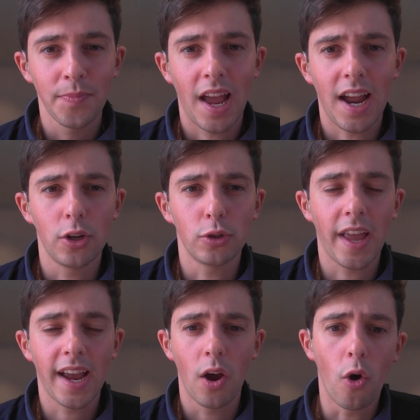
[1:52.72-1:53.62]
and you're
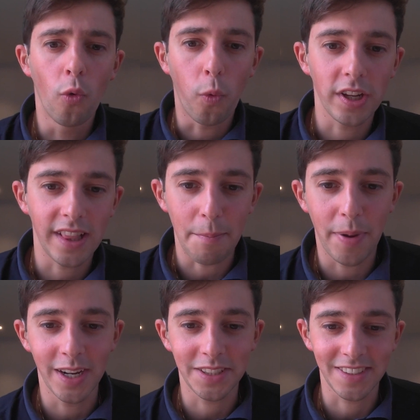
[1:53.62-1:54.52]
thinking, oh, what did that
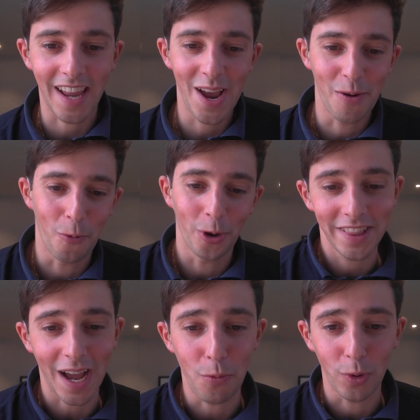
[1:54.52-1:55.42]
person say? Or what did
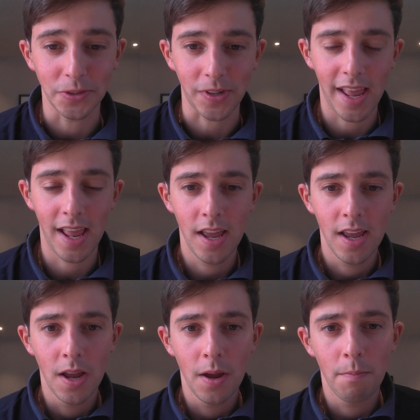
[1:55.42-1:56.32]
that one say?
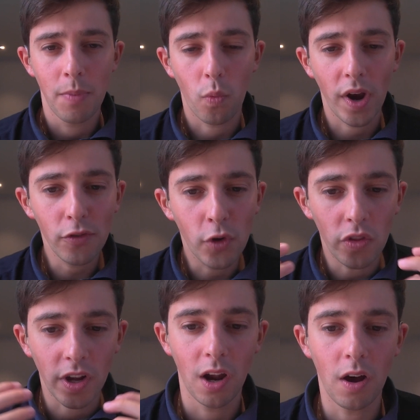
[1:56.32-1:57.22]
But when you've got
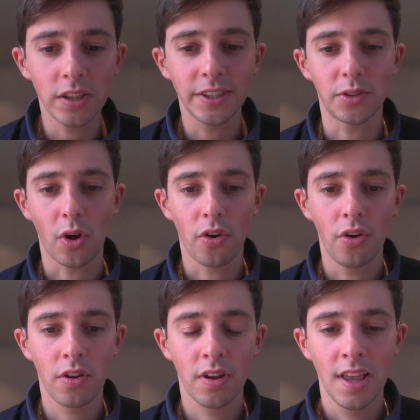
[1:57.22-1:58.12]
the glasses on,
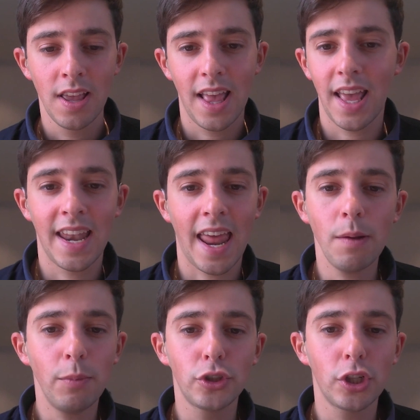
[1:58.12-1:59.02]
it
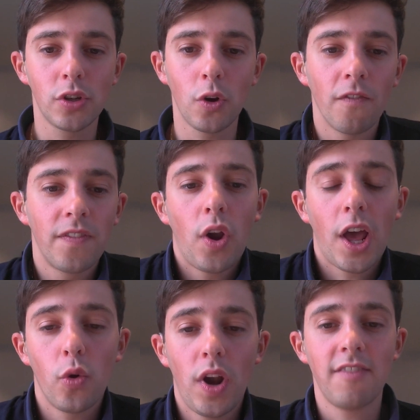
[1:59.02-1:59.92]
enables you to not feel
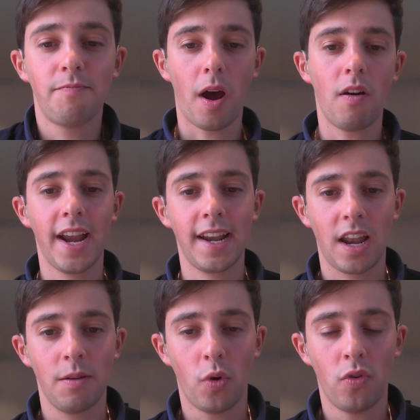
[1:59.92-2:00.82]
like you're left behind
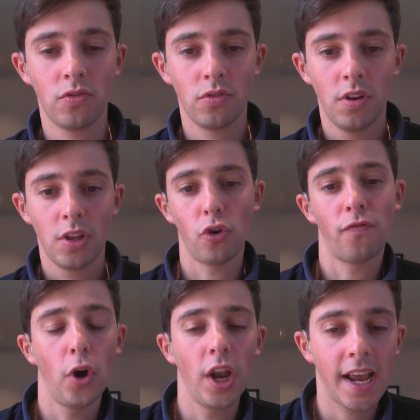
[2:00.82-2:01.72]
anymore. You're
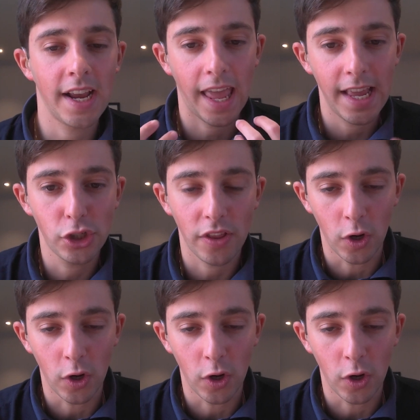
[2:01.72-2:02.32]
fully engaged in the